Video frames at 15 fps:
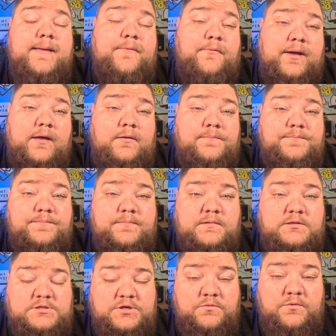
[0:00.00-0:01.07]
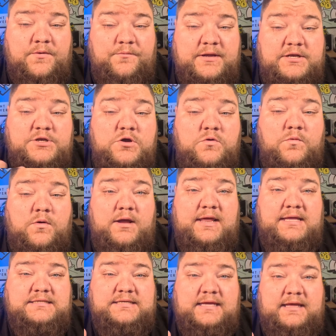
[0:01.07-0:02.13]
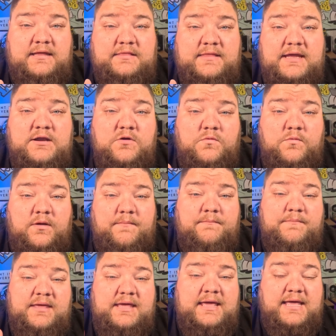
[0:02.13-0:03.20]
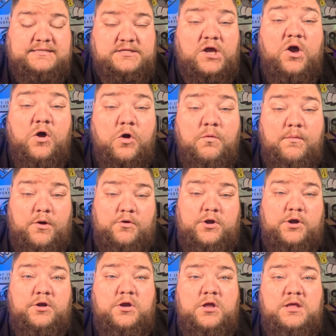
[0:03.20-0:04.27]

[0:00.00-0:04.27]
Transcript: Well, so what we don't want is like they don't want me as a homeowner